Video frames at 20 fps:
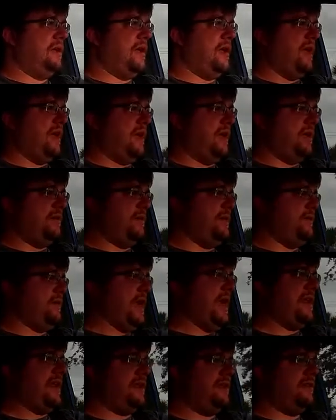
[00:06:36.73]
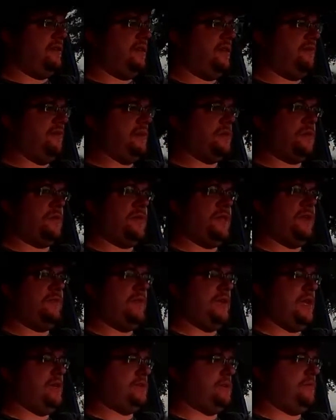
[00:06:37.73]
Uh, I've never had a, a vehicle with
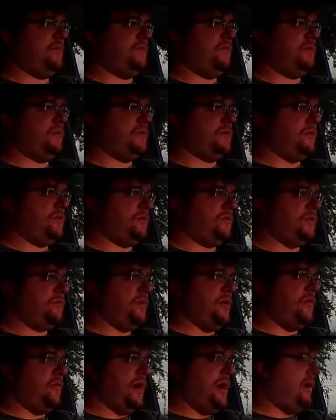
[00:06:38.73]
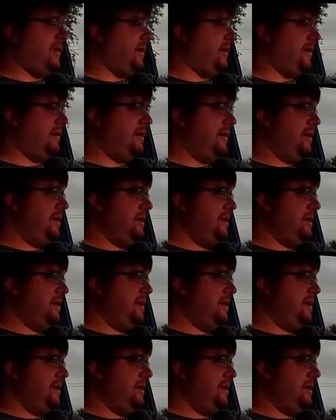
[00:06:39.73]
navigation before, so it took me a while to